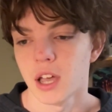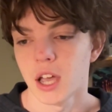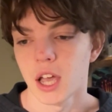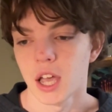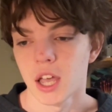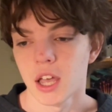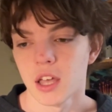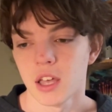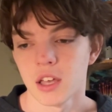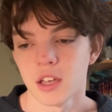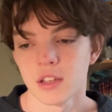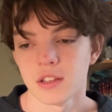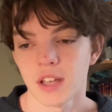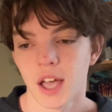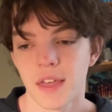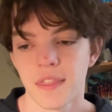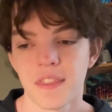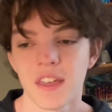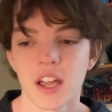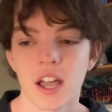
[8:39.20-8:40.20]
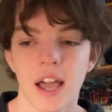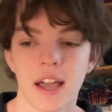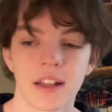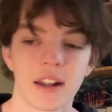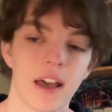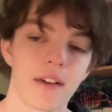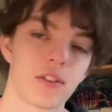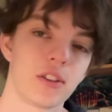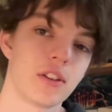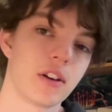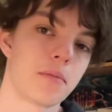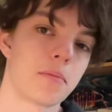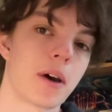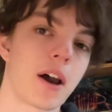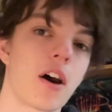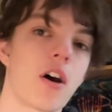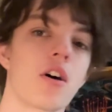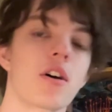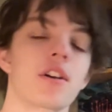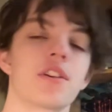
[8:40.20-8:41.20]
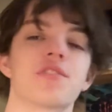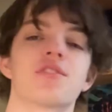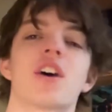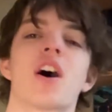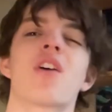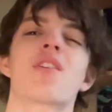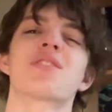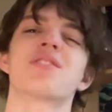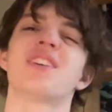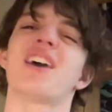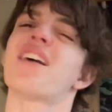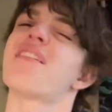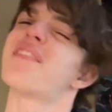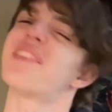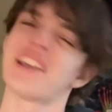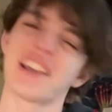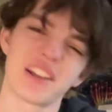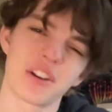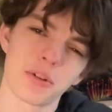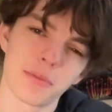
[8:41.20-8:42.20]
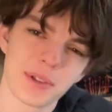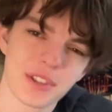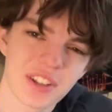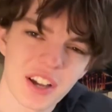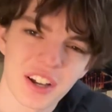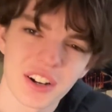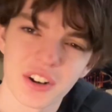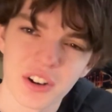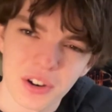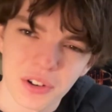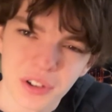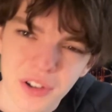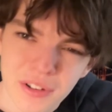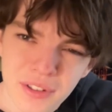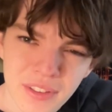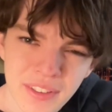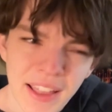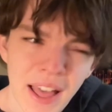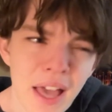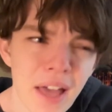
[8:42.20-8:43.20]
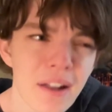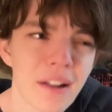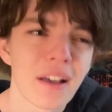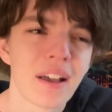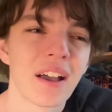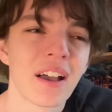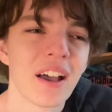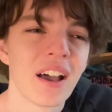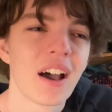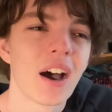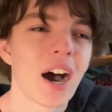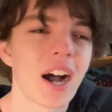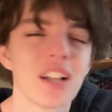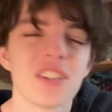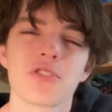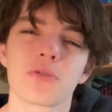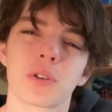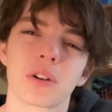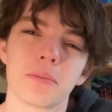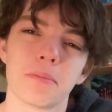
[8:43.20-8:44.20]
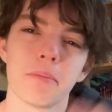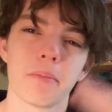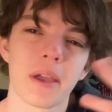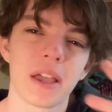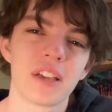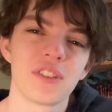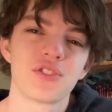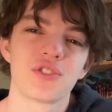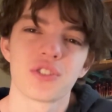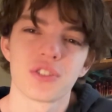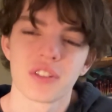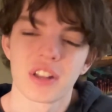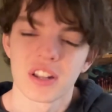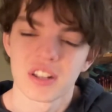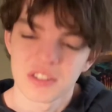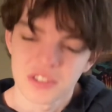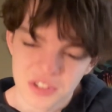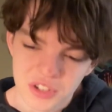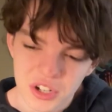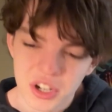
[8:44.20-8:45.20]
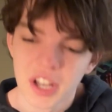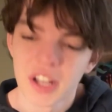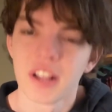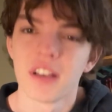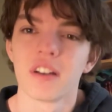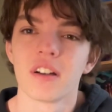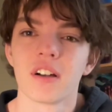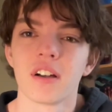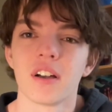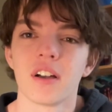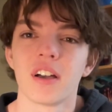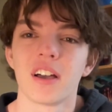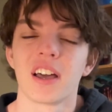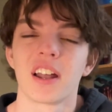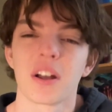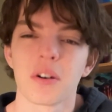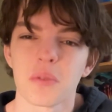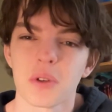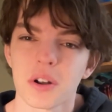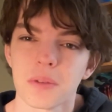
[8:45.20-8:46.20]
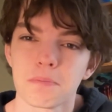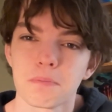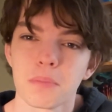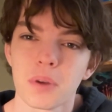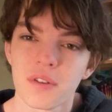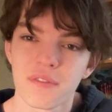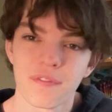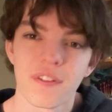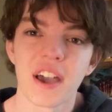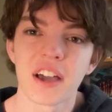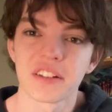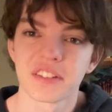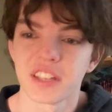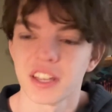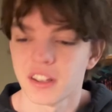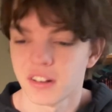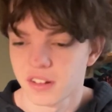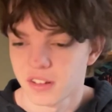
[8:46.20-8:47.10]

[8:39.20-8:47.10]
And I think I can have it done by August. Honestly, I think it'll be done earlier than that. I just want to make sure that it's good. I want to perfect it.